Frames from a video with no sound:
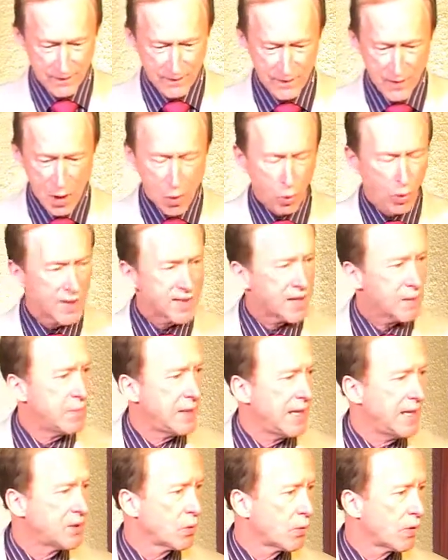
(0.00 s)
What does it mean
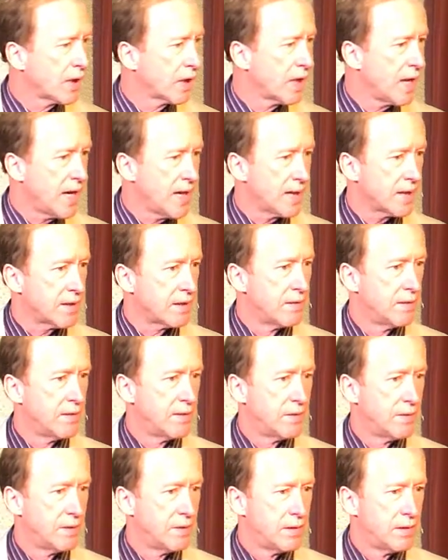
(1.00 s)
to realign?
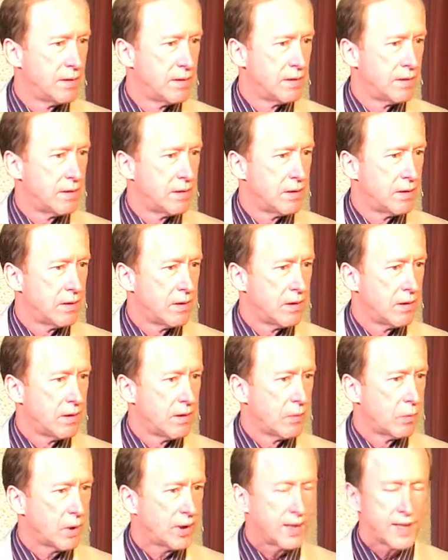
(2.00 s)

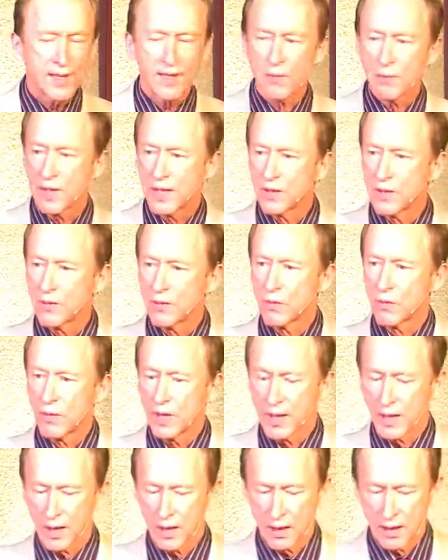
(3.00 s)
What does it mean to
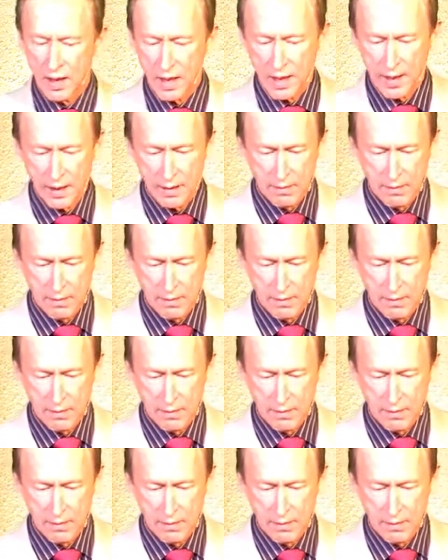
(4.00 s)
realign?